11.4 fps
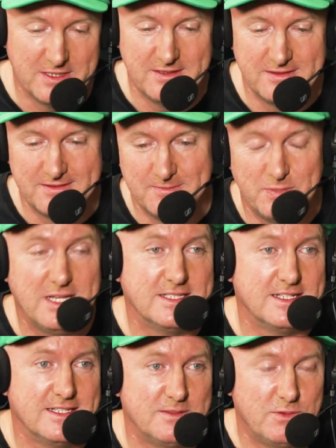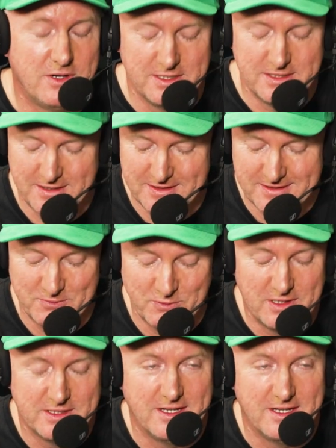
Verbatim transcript: but pleasantly surprising. Well